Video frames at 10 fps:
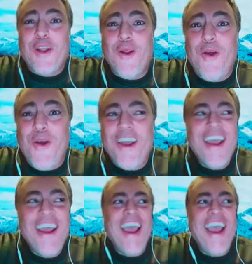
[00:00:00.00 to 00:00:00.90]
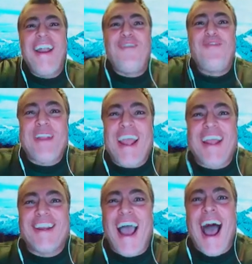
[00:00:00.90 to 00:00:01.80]
to the loo. And everybody
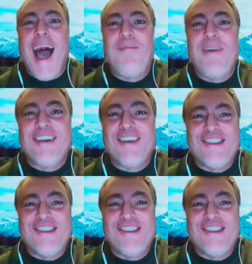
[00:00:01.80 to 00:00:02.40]
had got hammered